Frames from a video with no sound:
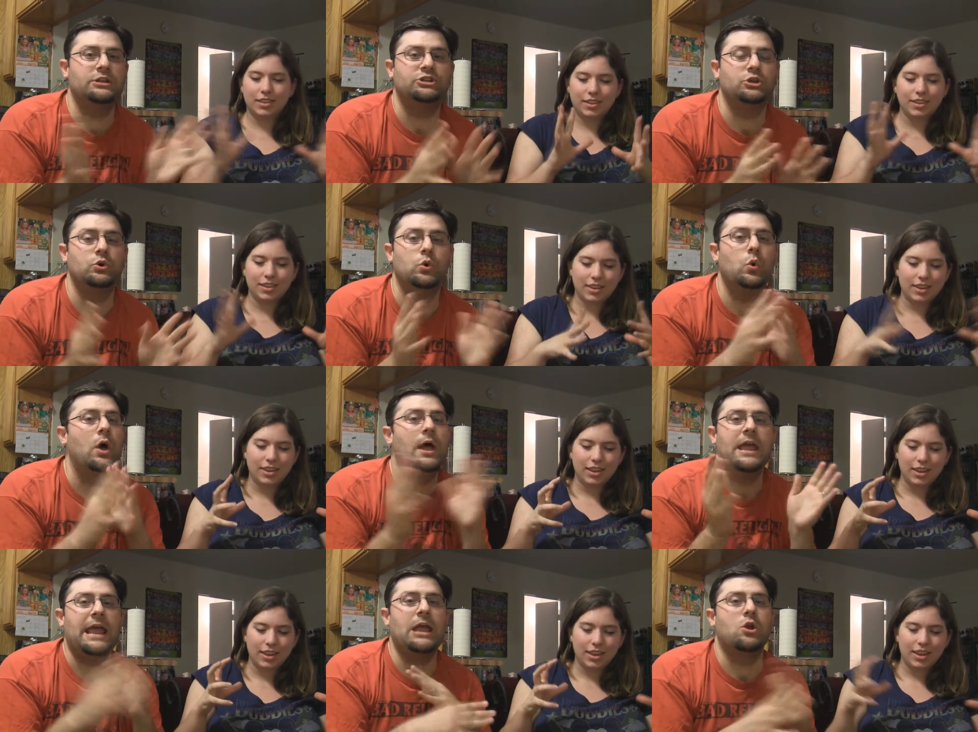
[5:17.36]
Speaker 1: of the two
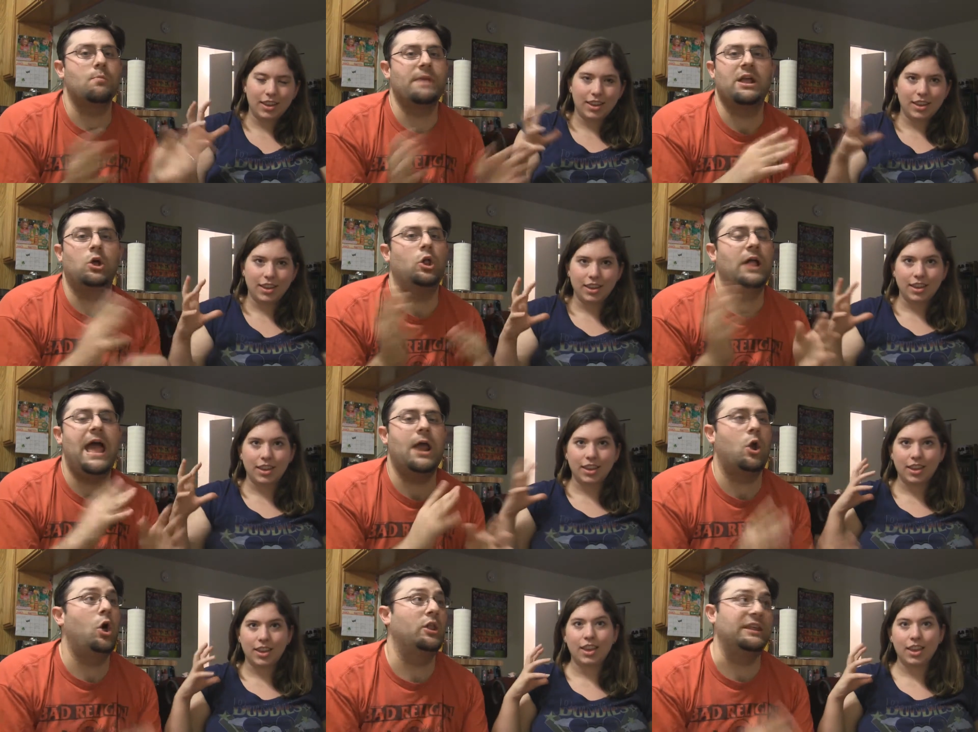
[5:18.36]
intermingle
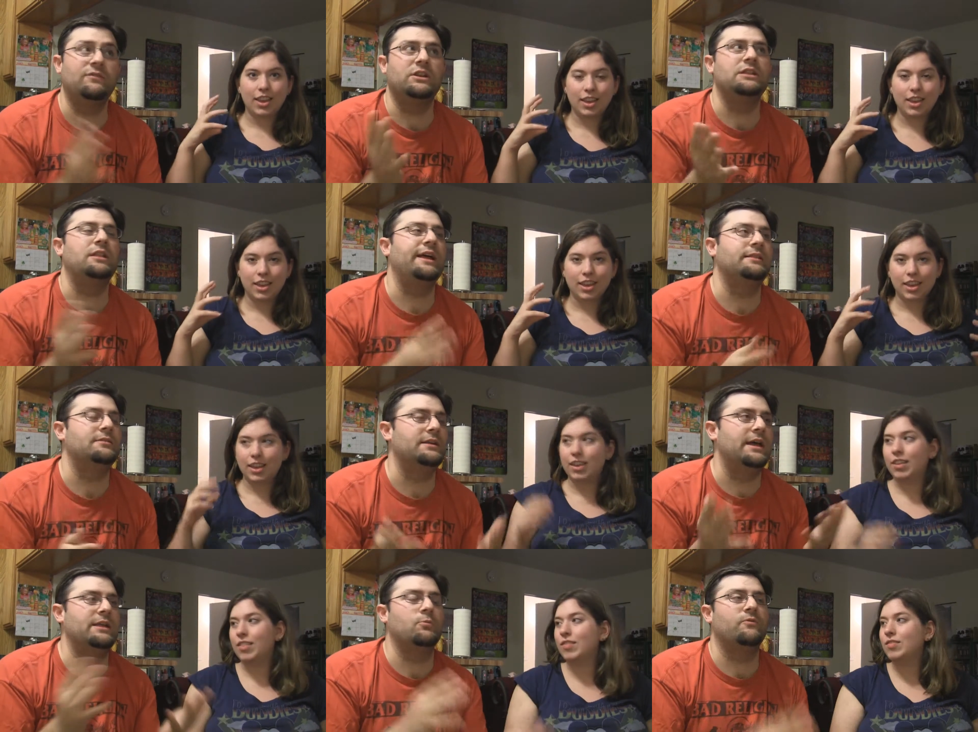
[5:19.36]
at all. Even in like
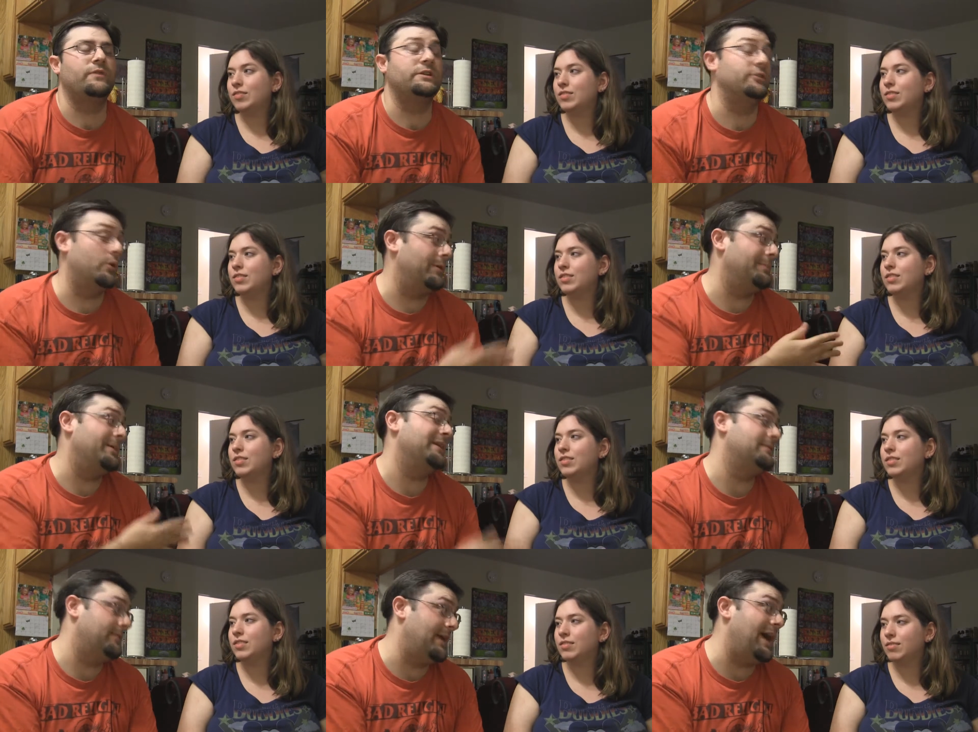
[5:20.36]
the Nutty Professor, going
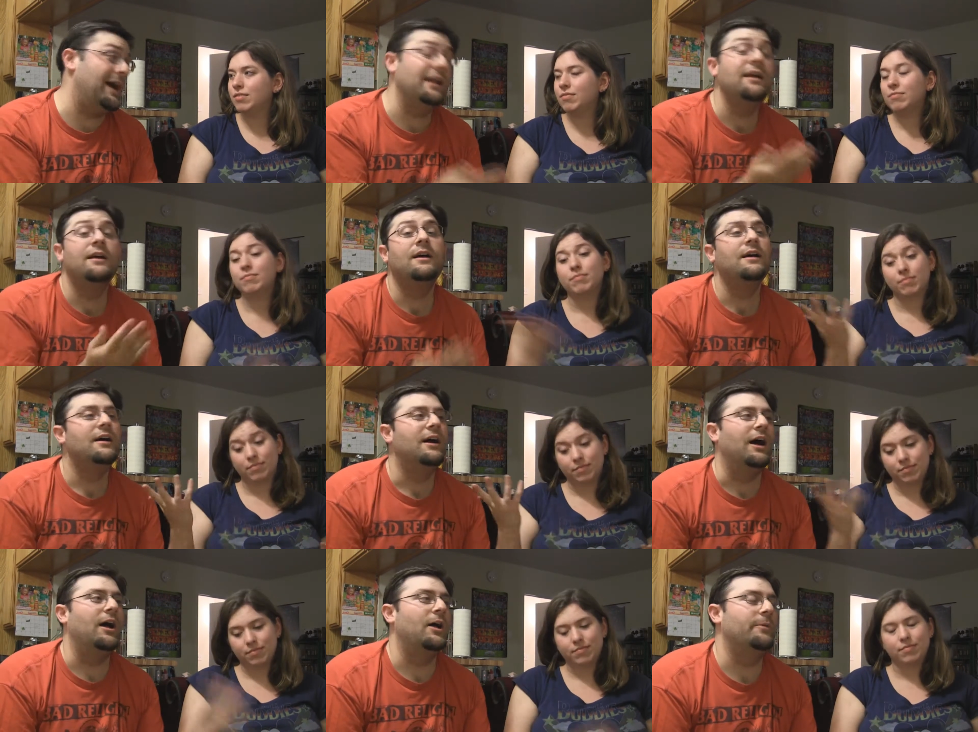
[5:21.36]
back to that.
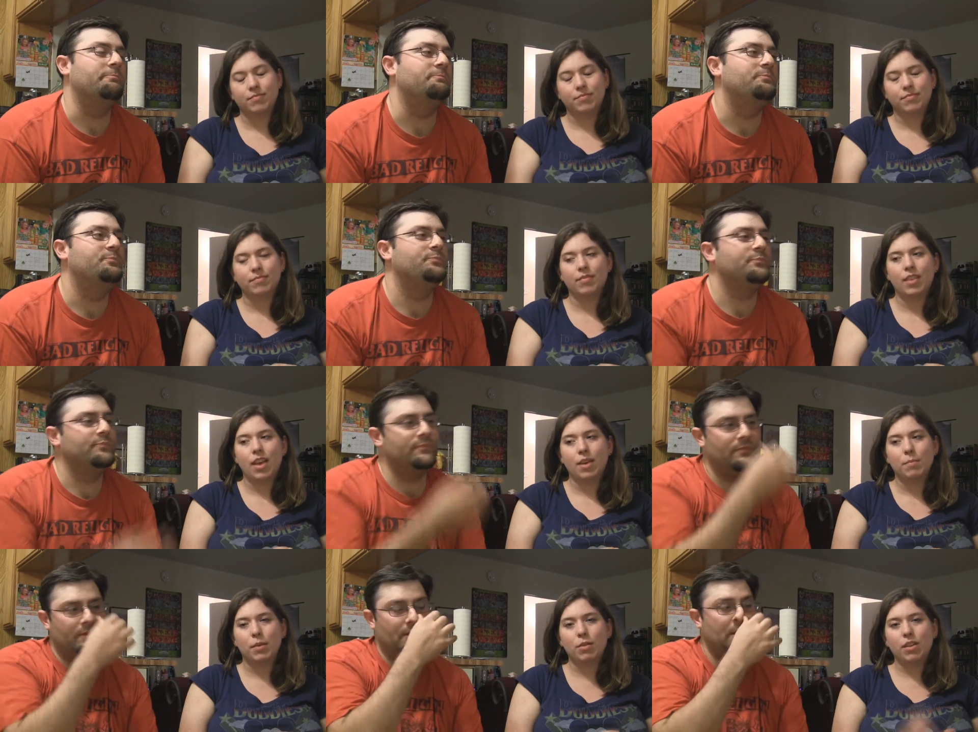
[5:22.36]
Um,
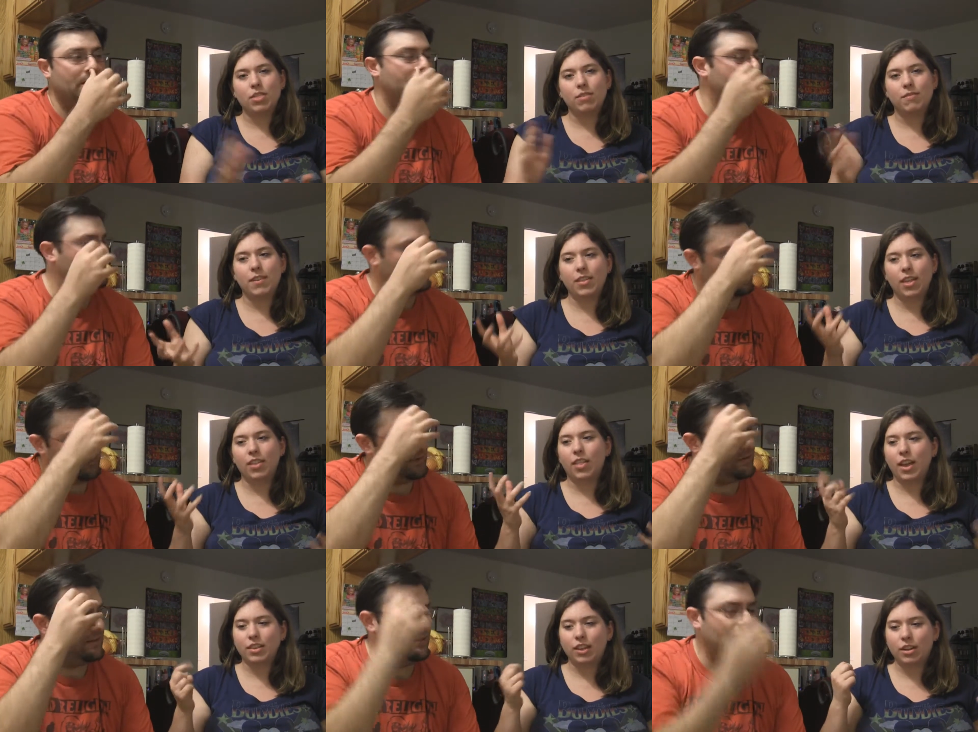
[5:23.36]
Speaker 2: but you get the feeling
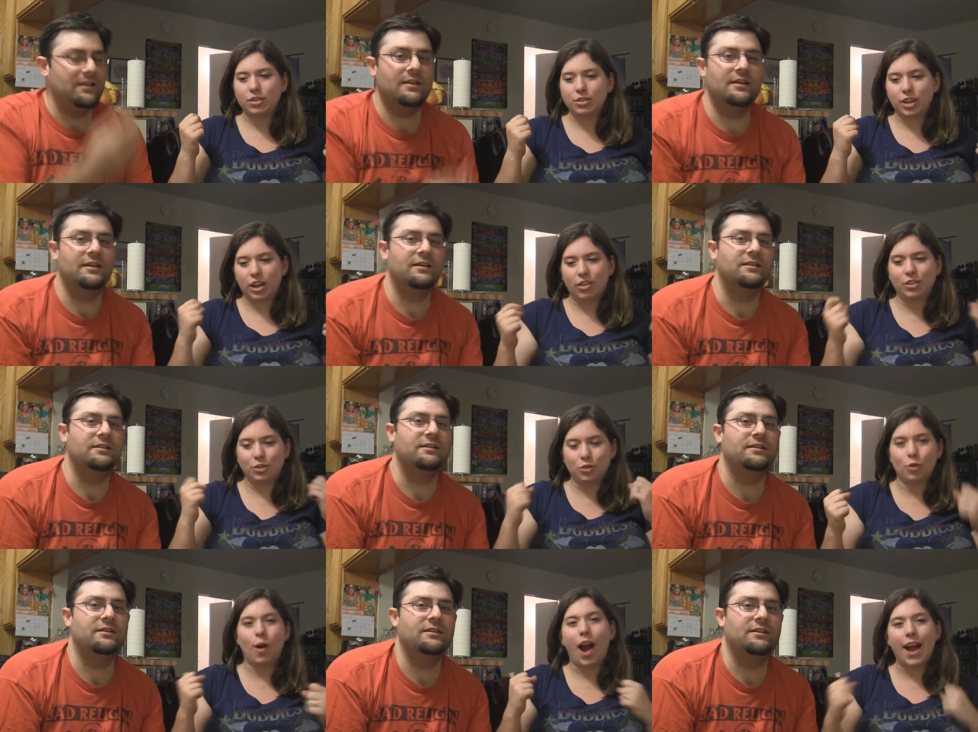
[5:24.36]
like Dr. Jekyll is
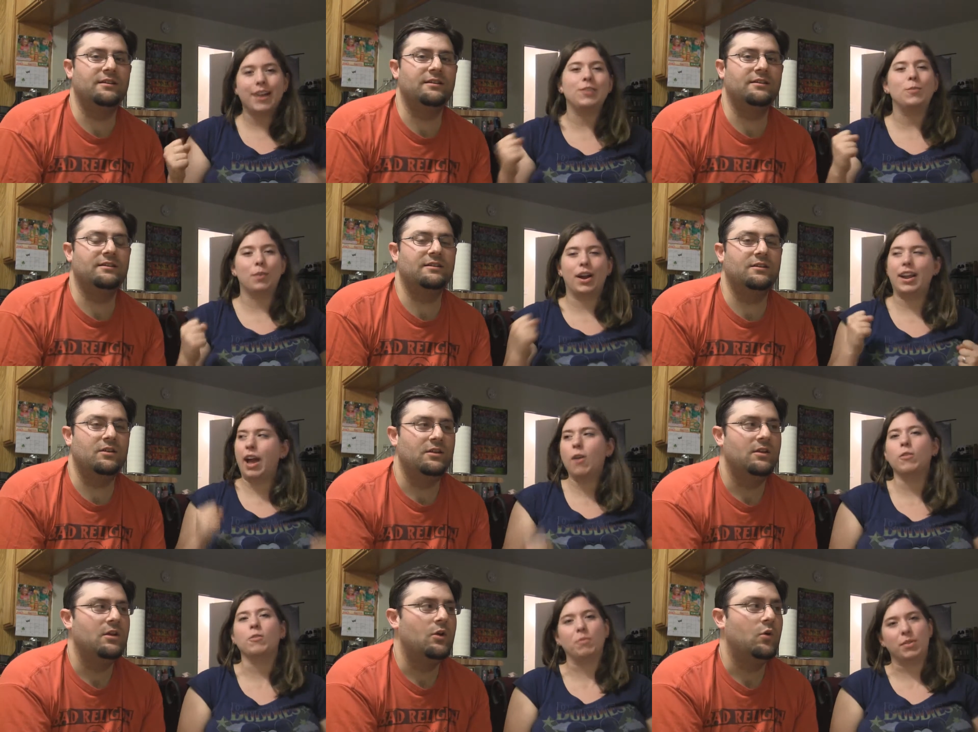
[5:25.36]
trying to break
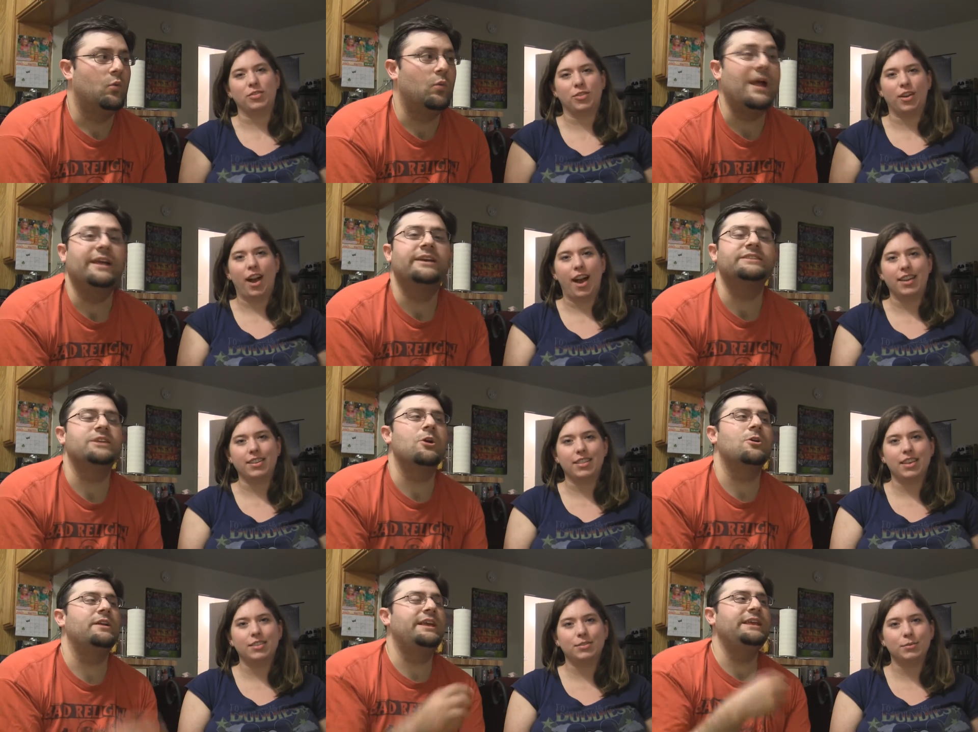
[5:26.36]
out of Mr. Right, because
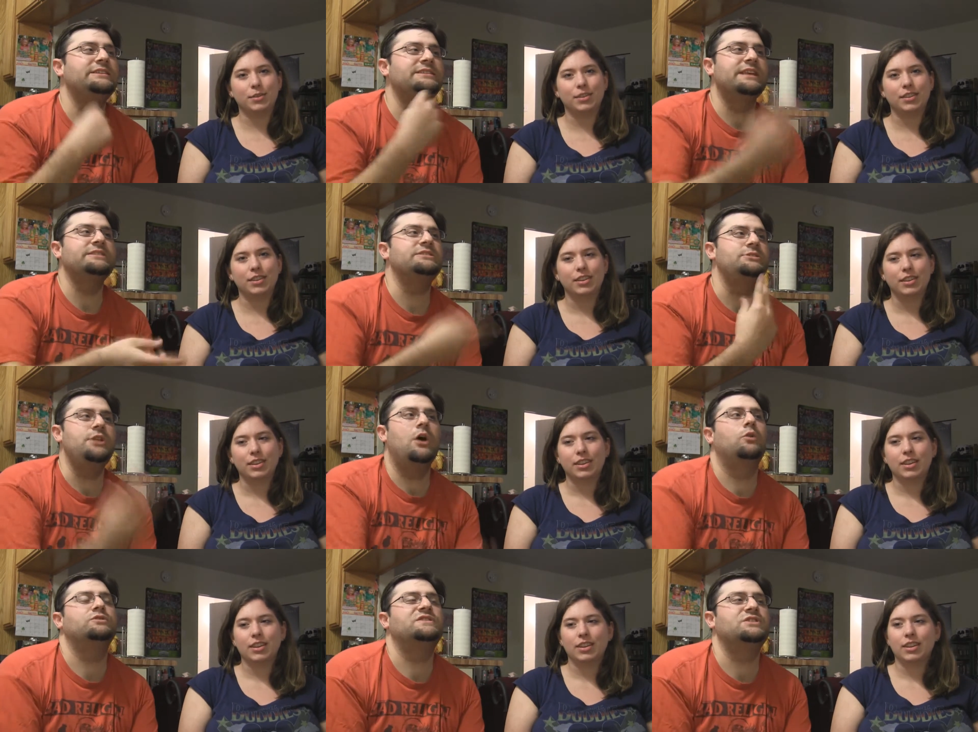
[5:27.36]
Speaker 1: there he one. sends
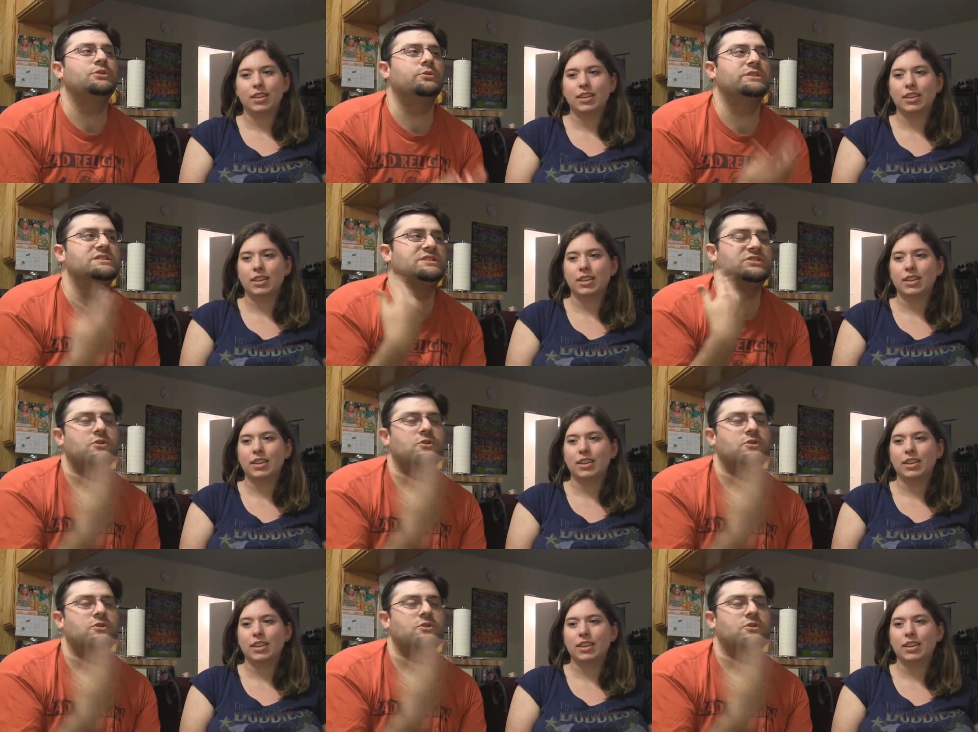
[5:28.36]
notes to his